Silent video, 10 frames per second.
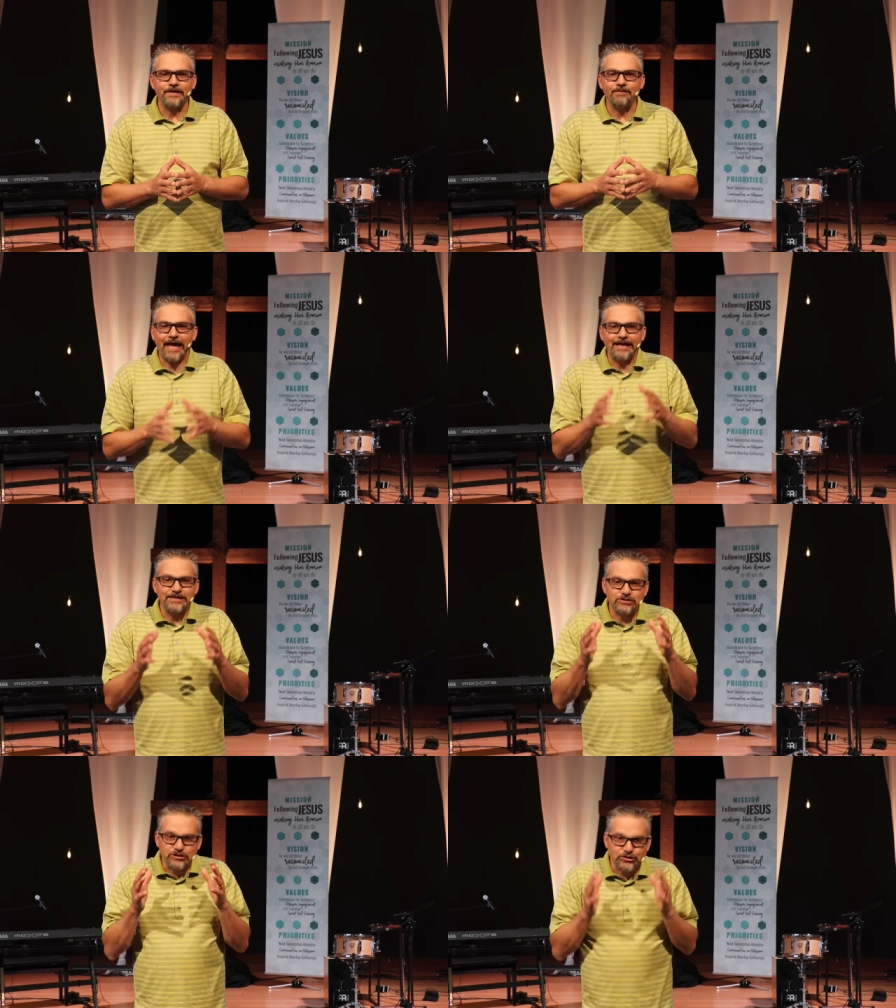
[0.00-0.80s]
and his
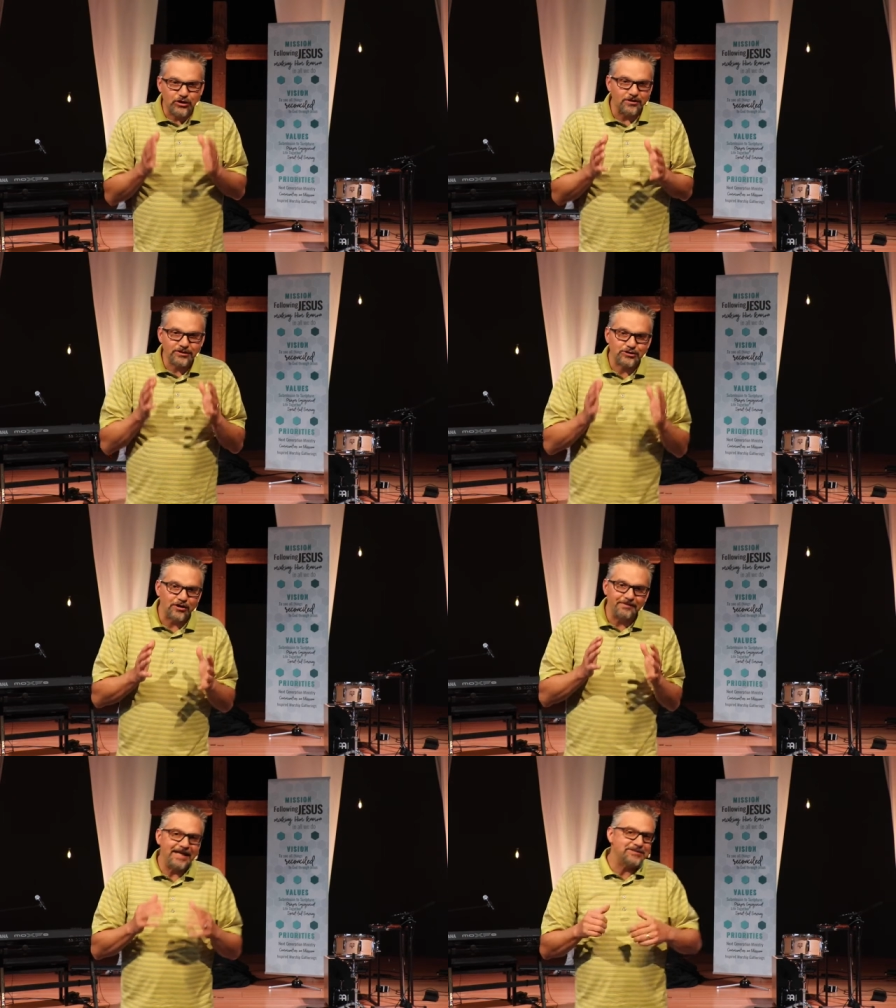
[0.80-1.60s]

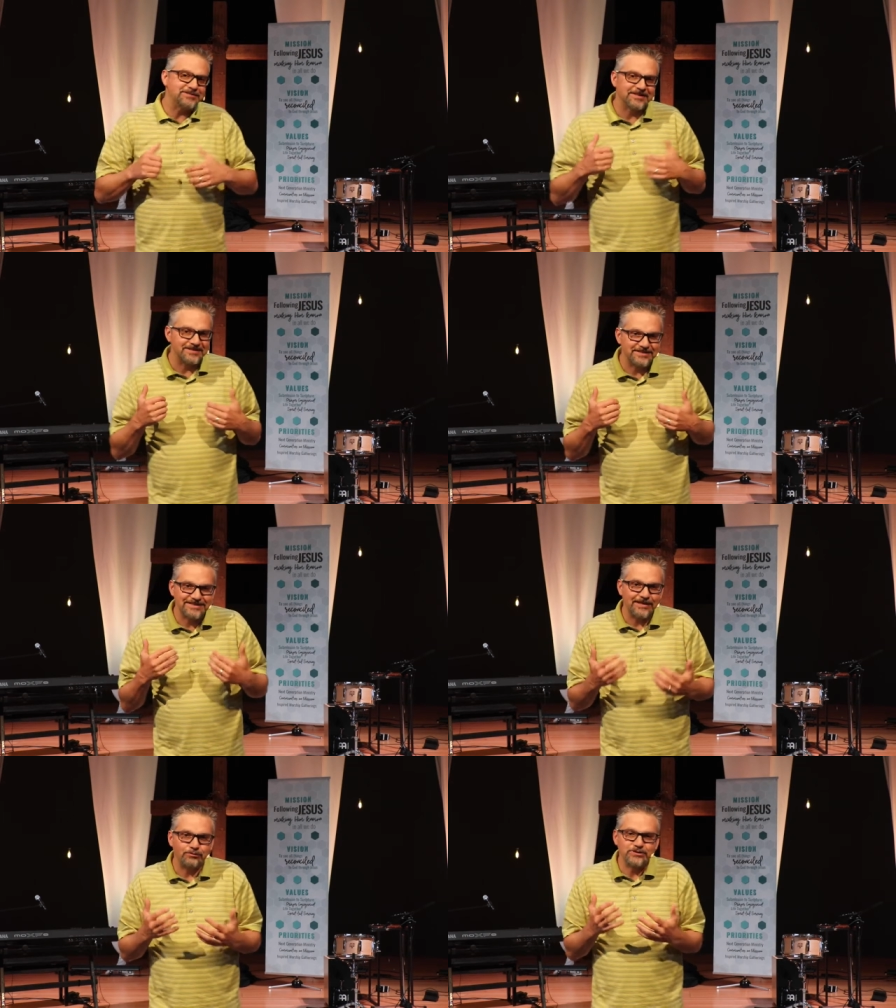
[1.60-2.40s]
determination to, to see
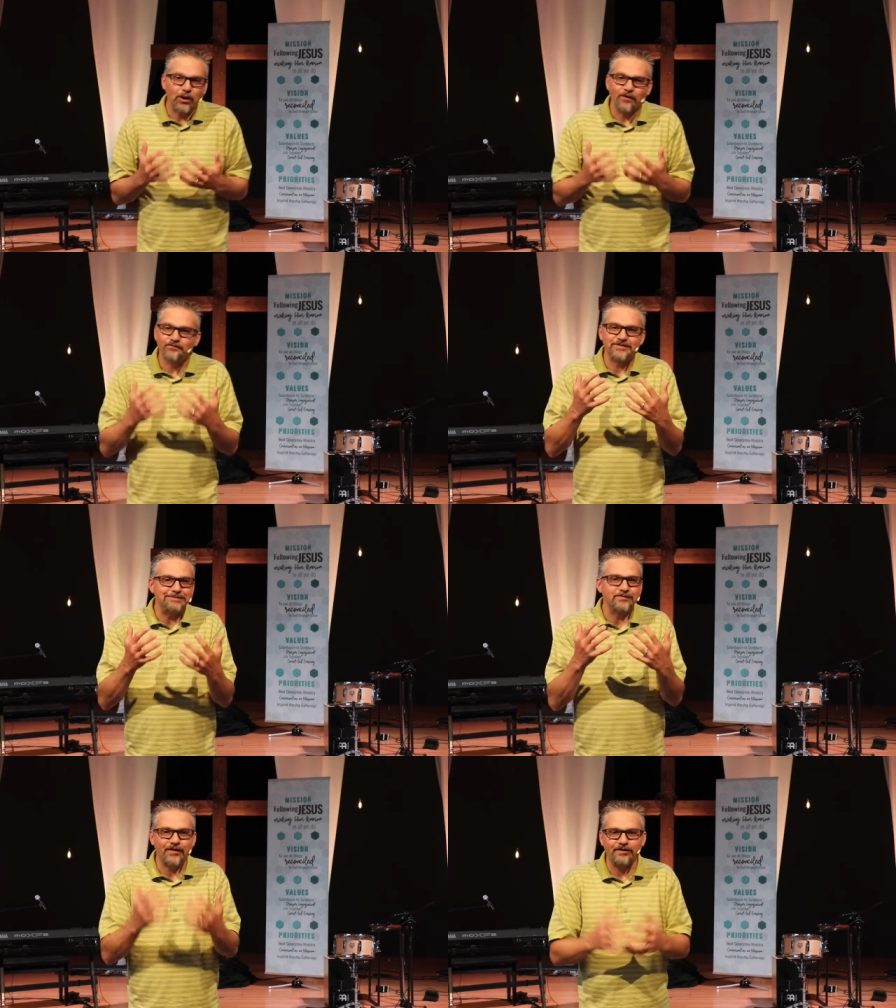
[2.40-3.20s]
it resolved
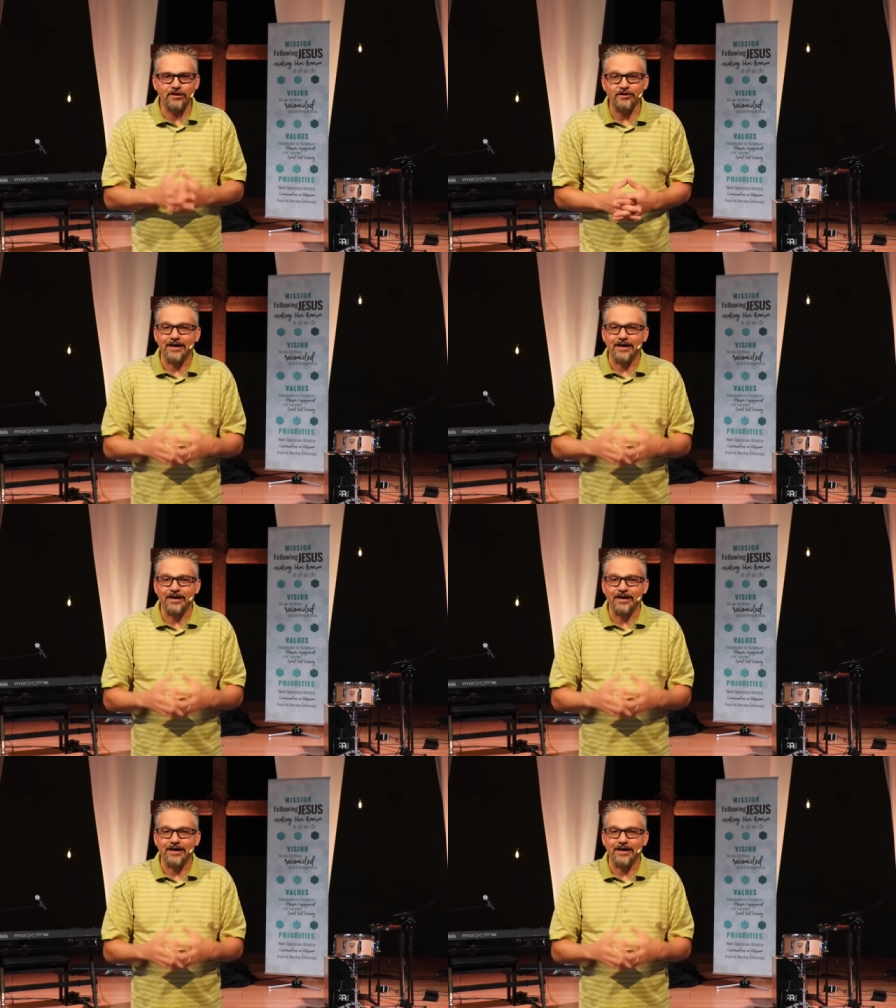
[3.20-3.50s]
seems very clear.